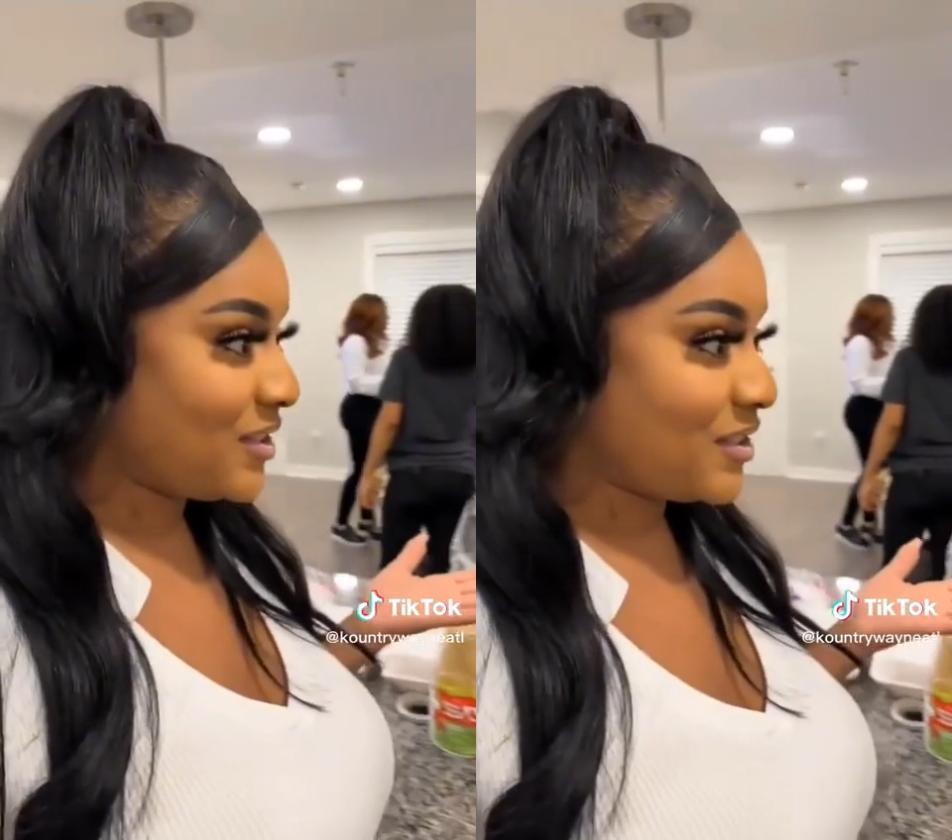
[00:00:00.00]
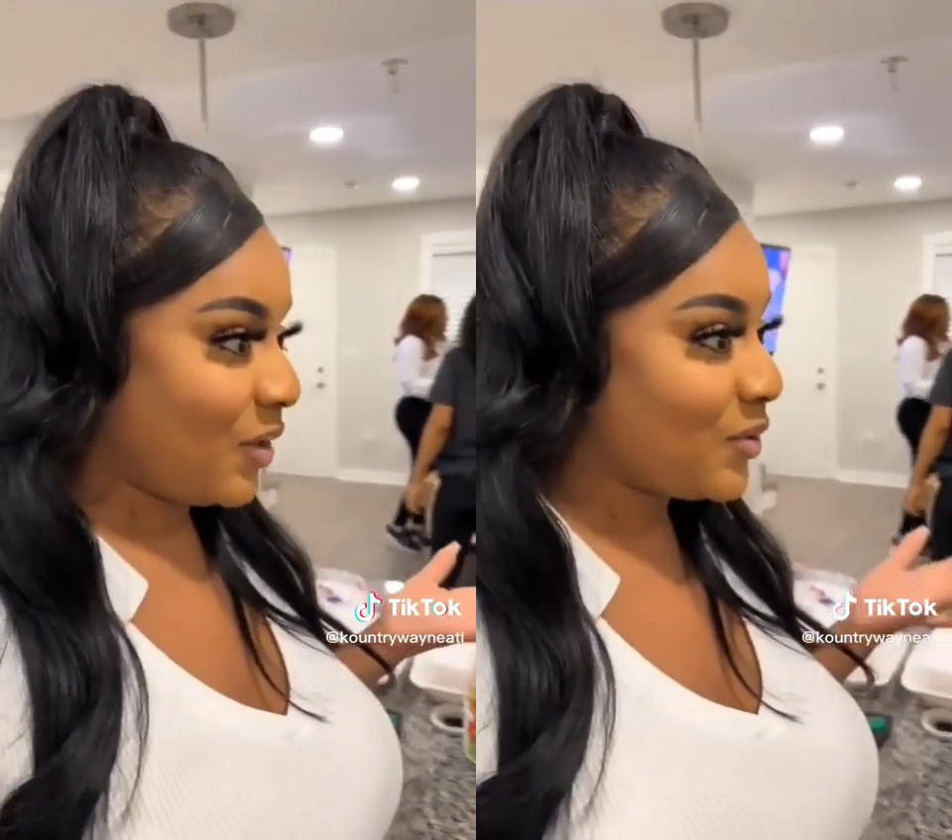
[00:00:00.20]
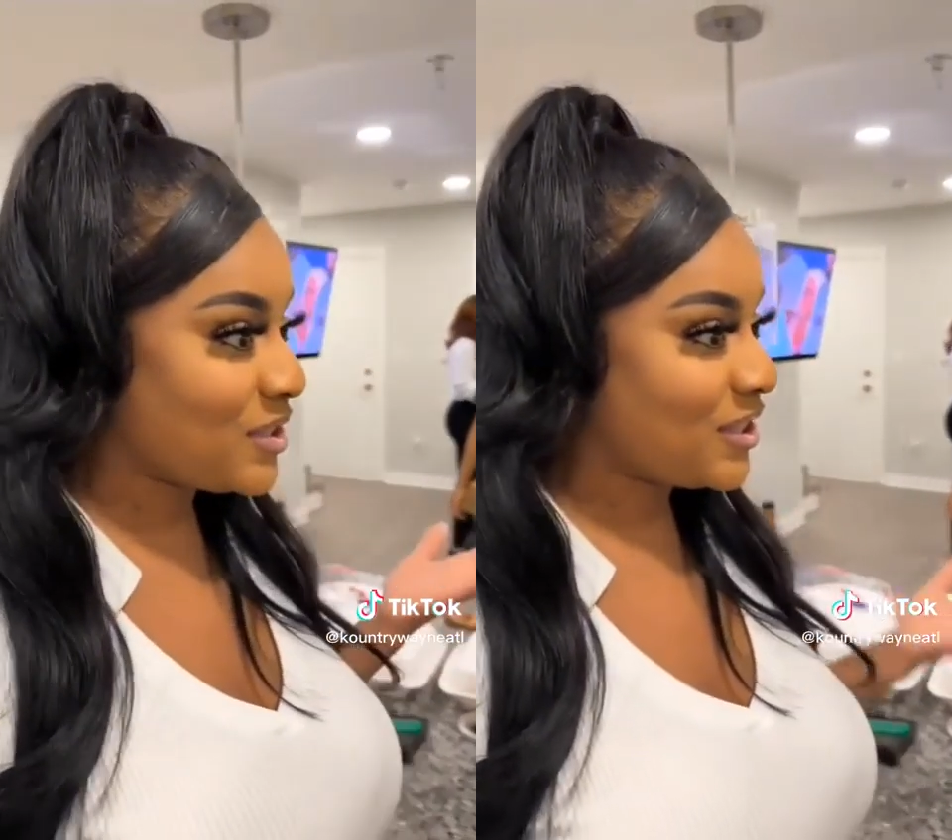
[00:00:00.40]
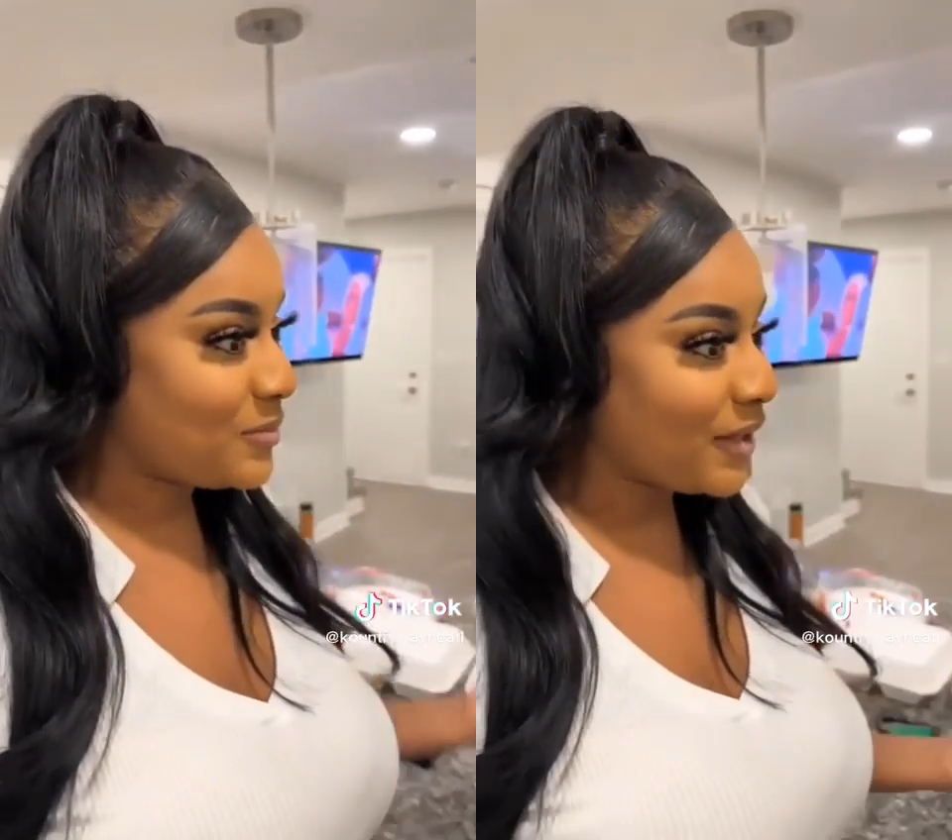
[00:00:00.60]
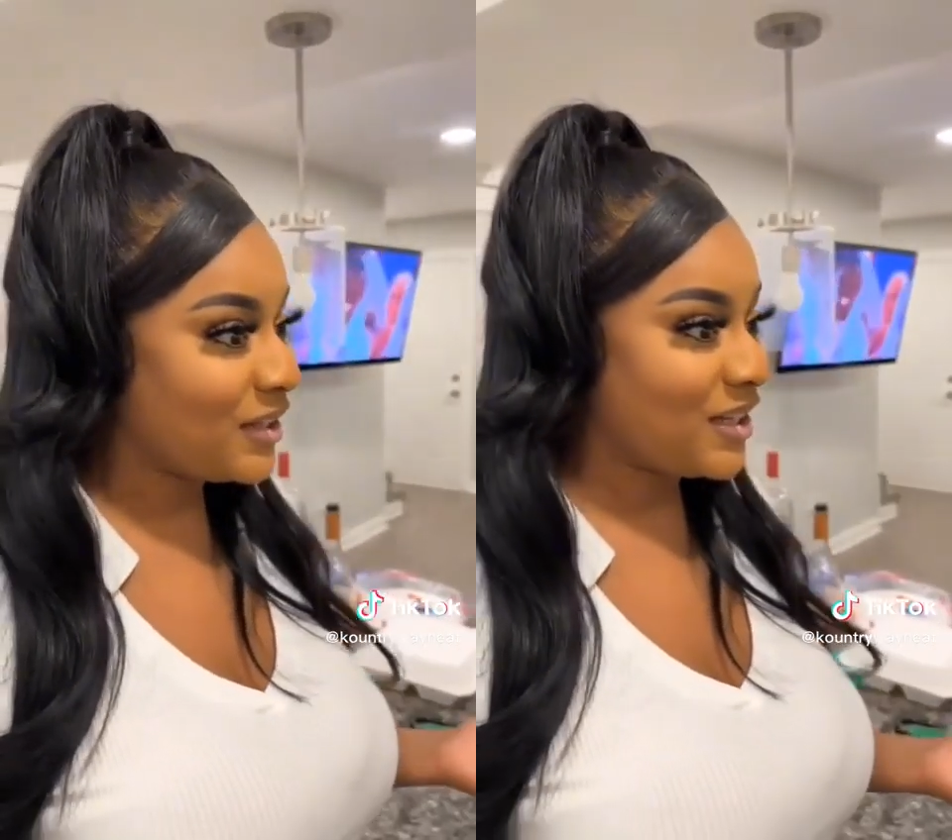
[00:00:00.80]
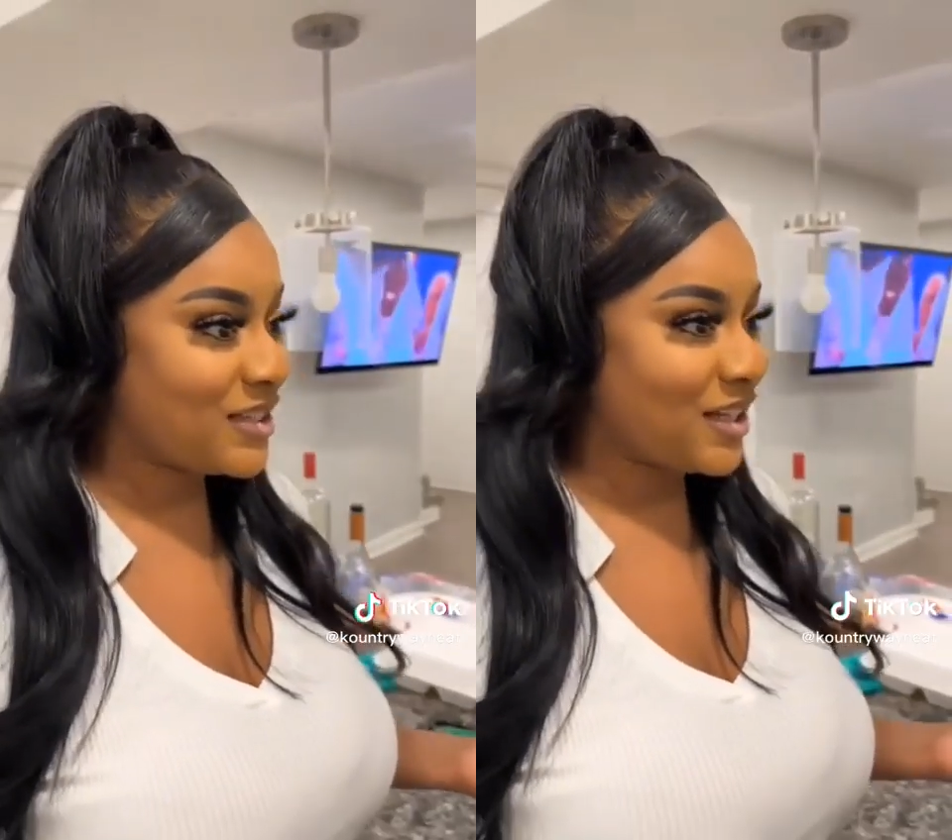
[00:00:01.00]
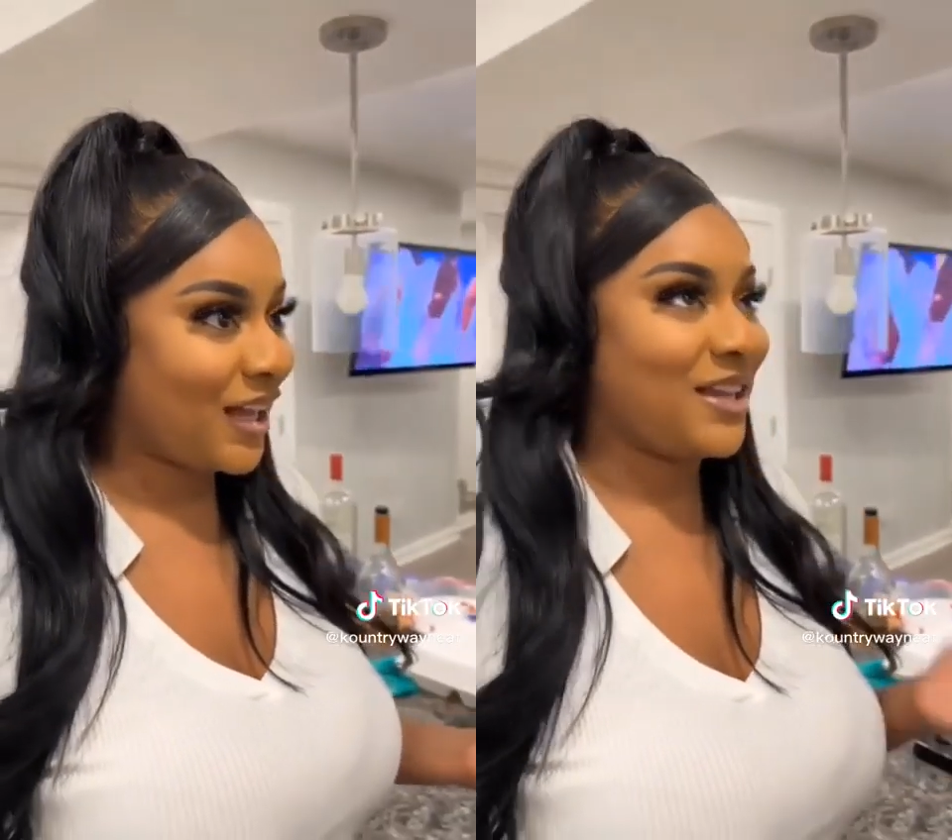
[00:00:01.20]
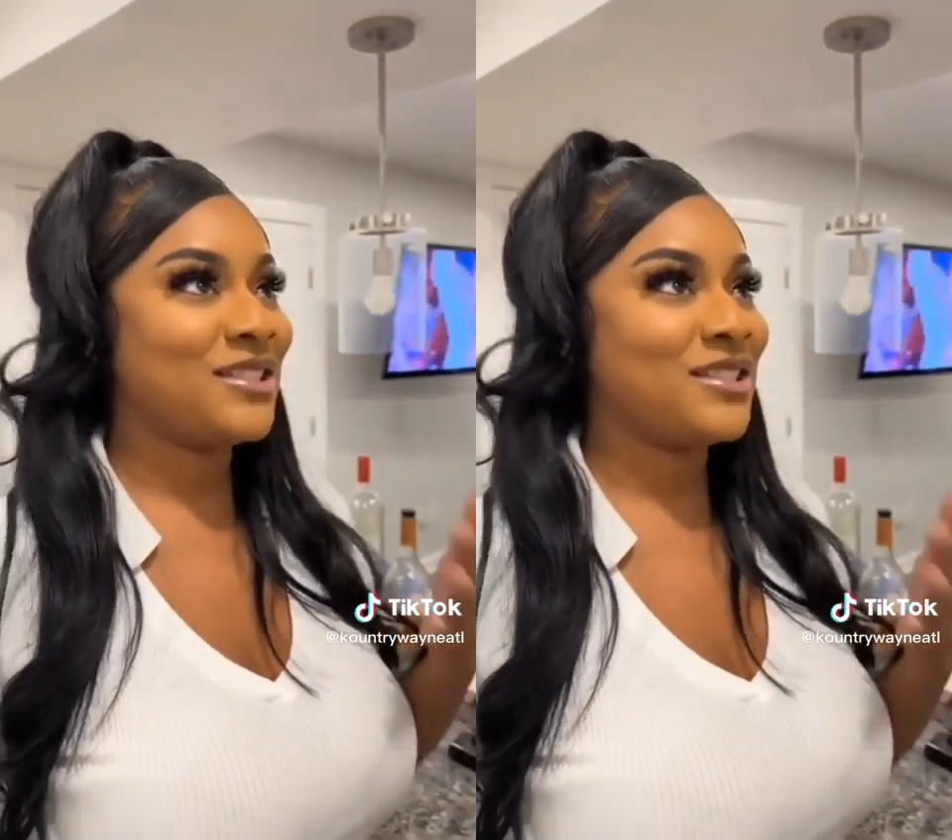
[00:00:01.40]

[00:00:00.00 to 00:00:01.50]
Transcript: I wasn't expecting this. Like